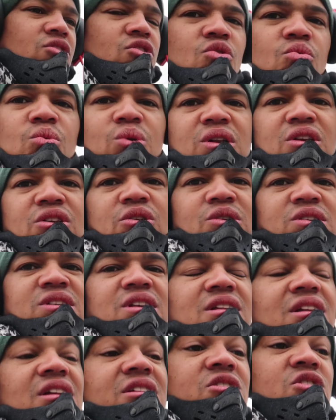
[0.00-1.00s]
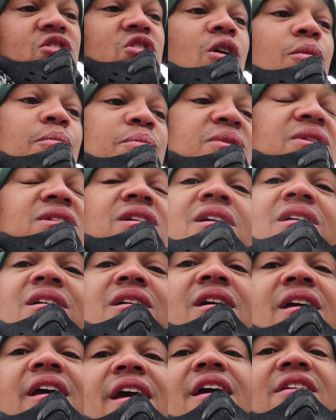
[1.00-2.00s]
You will use it in shops,
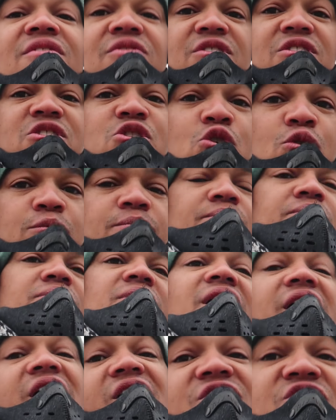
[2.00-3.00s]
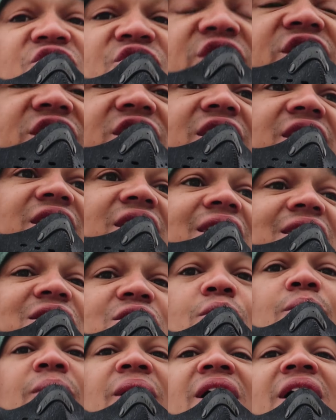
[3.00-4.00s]
every single
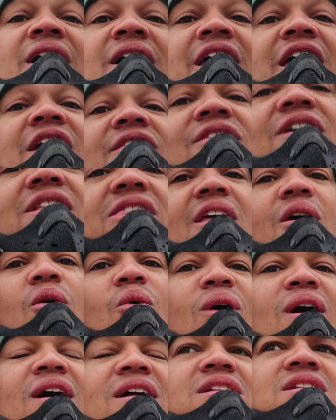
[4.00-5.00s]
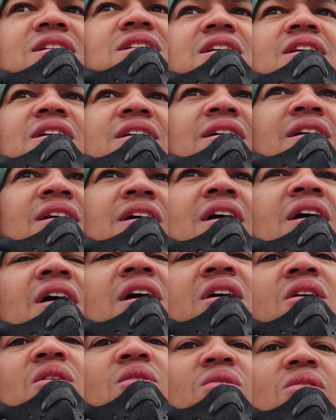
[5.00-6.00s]
shop, even the ones
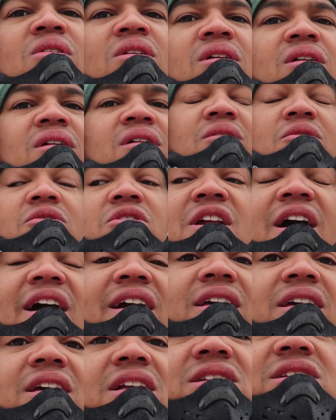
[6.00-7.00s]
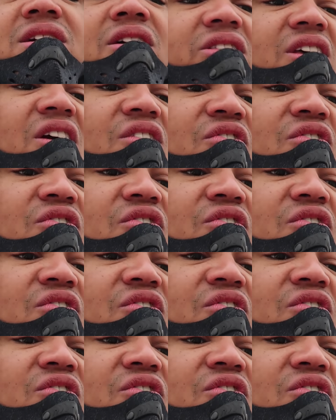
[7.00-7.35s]
like in South